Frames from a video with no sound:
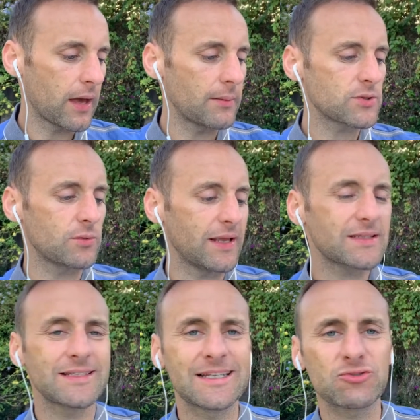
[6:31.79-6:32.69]
So
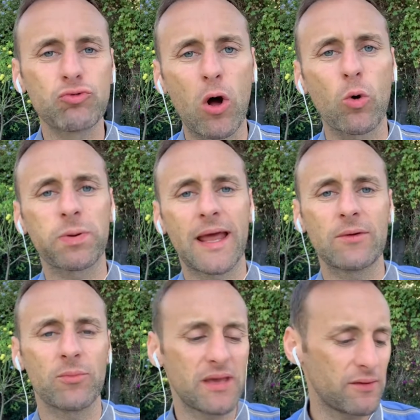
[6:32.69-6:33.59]
let's role play
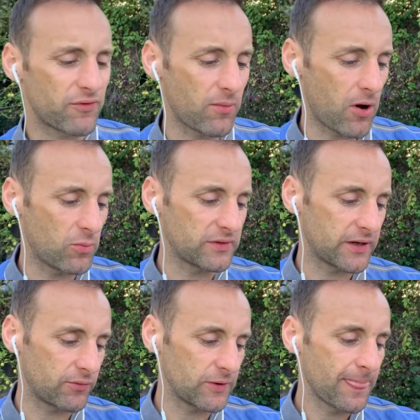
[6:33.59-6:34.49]
with me for a moment
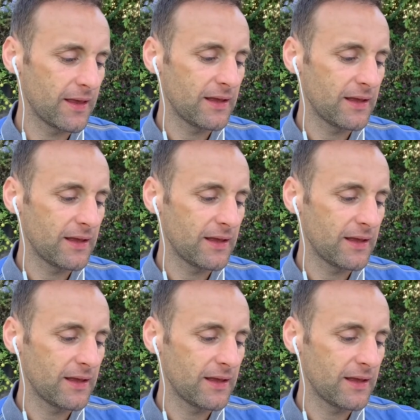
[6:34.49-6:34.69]
here, right?